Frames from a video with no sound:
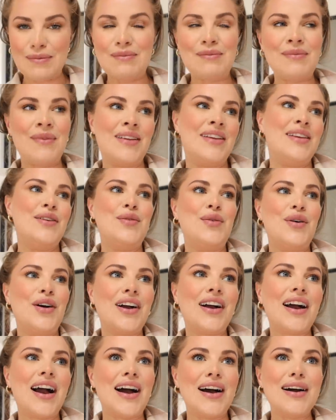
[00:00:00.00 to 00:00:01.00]
me
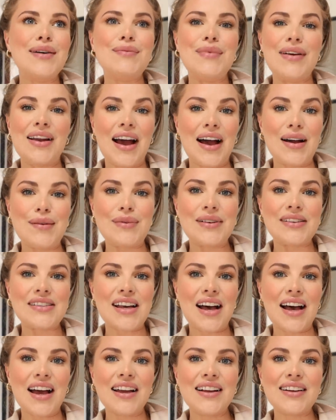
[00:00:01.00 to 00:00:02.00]
work up an
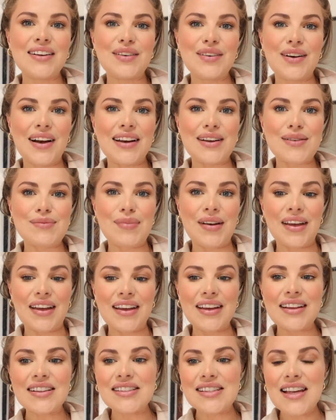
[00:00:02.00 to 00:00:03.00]
appetite quite a
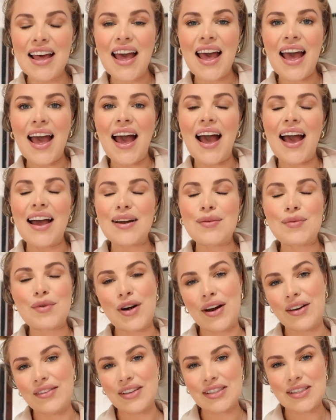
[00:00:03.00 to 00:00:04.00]
bit, and I'm
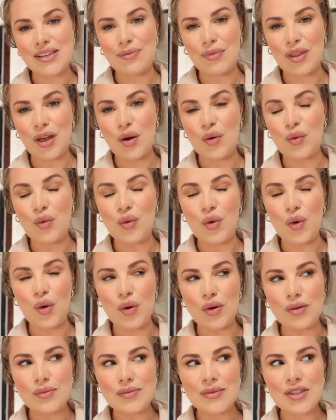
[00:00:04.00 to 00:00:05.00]
craving something
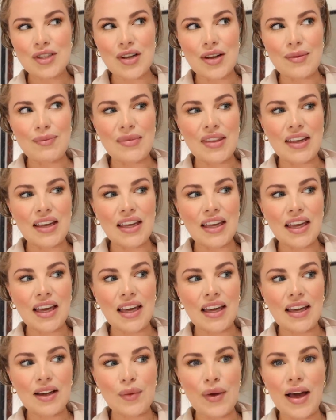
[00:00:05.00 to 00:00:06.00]
warm, so I'm
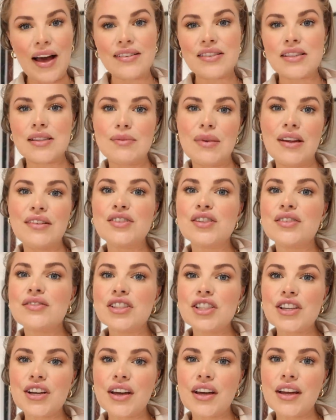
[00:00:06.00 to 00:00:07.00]
thinking we have some leftover
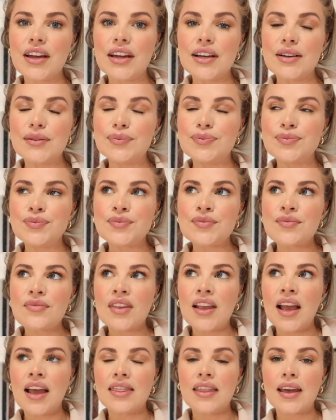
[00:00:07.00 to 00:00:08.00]
chicken.
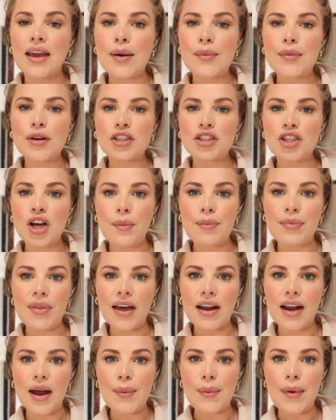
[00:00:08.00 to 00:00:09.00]
I think I'm gonna chop
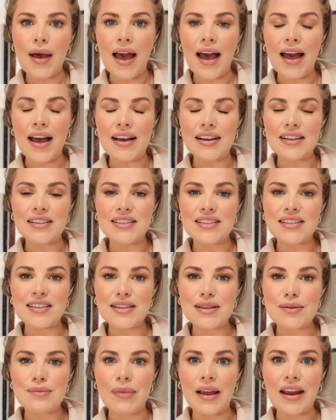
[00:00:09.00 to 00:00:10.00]
that up and
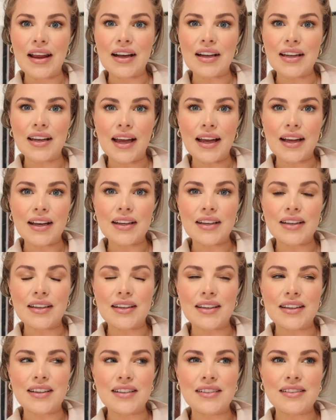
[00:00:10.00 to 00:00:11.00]
make like
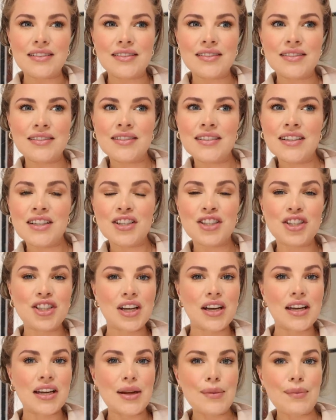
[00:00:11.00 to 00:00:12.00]
a
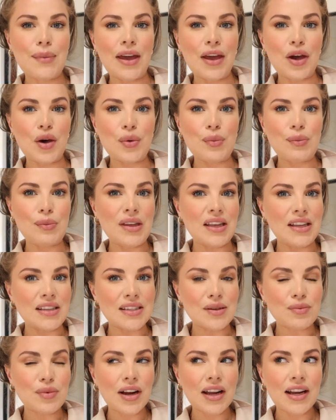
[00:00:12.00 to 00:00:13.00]
chicken and mayo
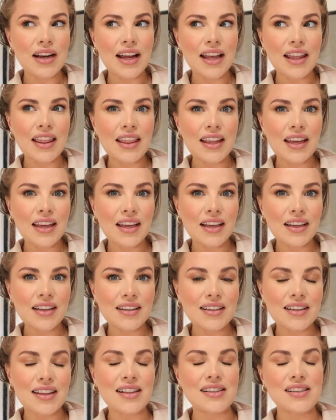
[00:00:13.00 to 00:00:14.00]
pita bread. I think
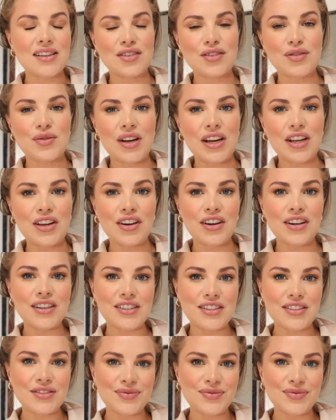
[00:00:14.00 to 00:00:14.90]
that sounds really good.